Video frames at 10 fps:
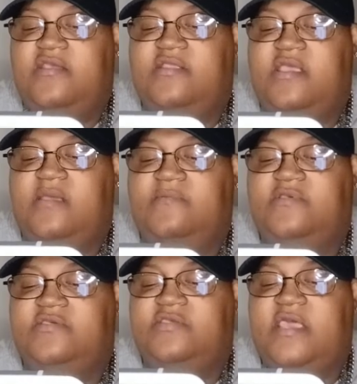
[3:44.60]
them
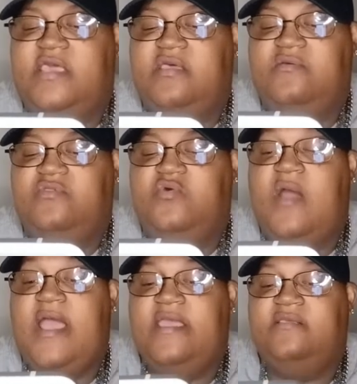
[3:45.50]
to scale new
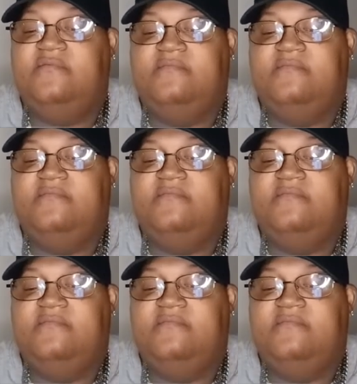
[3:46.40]
heights.